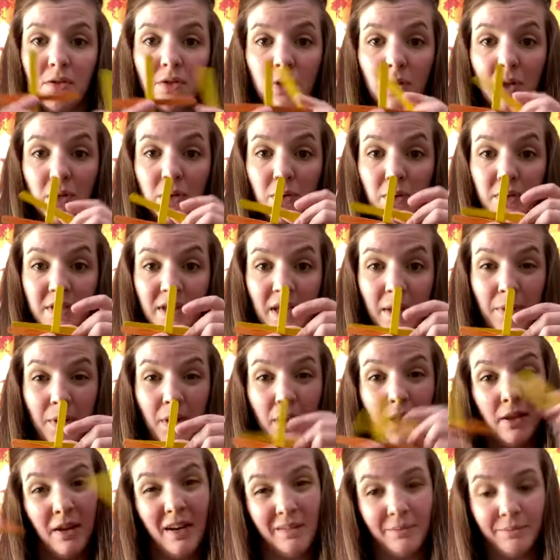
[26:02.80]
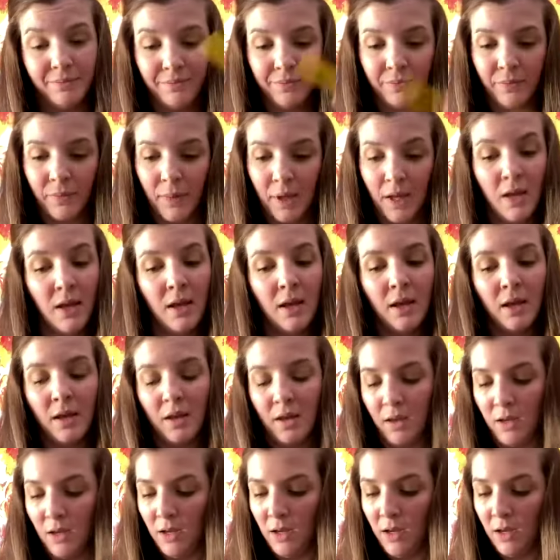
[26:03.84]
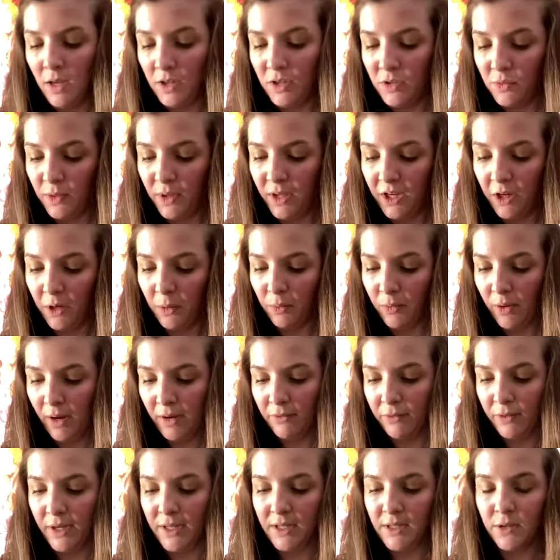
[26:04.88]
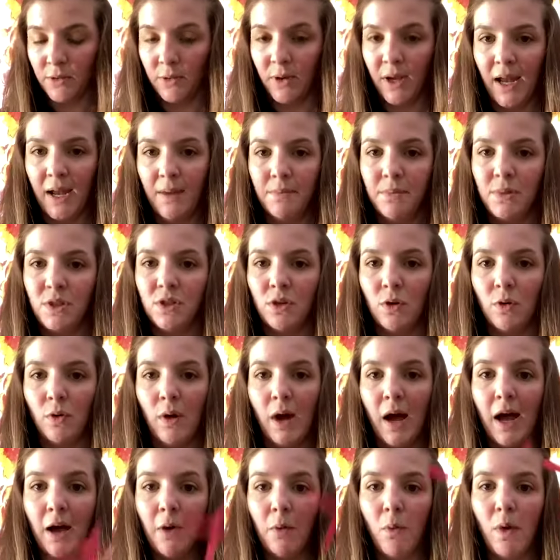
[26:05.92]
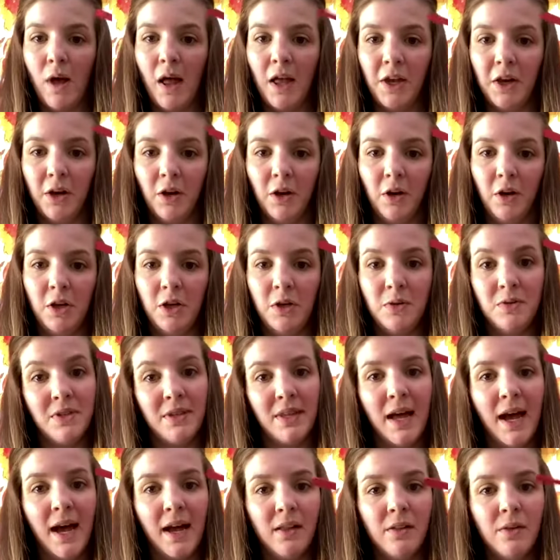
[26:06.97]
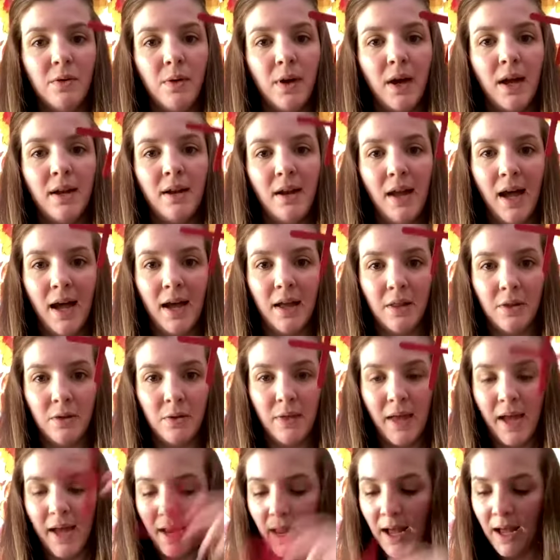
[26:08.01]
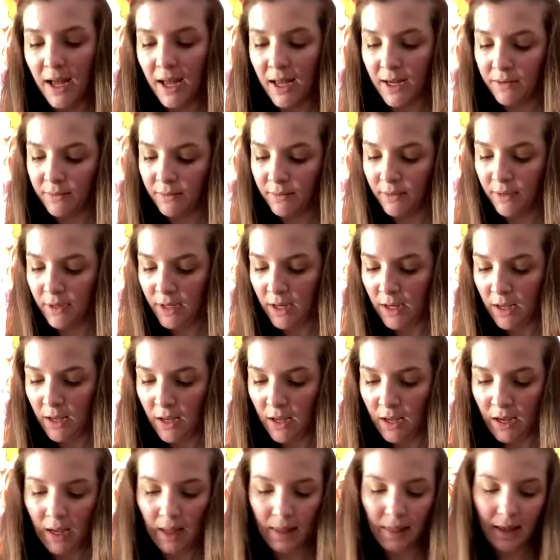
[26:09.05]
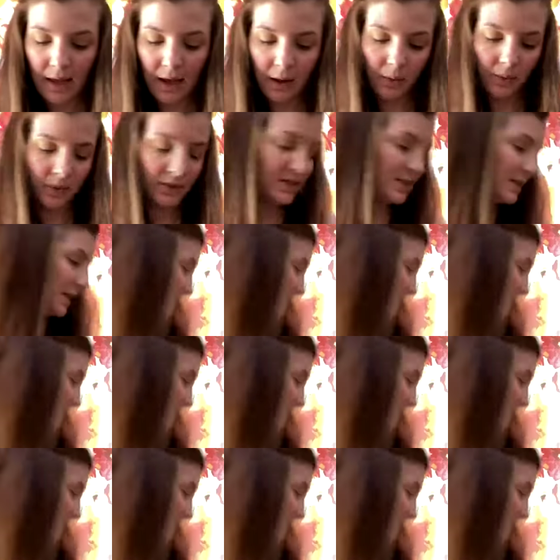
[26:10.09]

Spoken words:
you can do the same color. It's really your preference, okay? So while you're using the hot glue gun, hot glue that on, and then we'll see